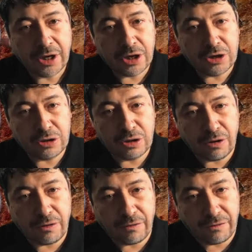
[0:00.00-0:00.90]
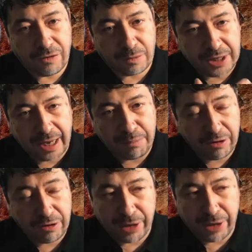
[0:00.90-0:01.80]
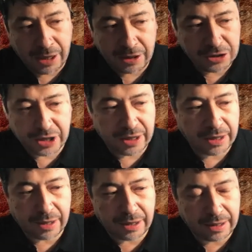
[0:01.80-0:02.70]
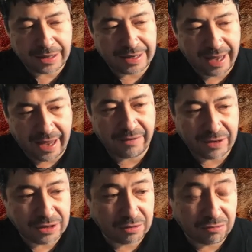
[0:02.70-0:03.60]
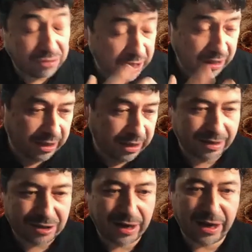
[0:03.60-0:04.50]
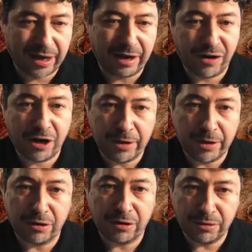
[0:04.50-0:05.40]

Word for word: So from the standpoint of biology, a cave is a really exciting environment on the moon and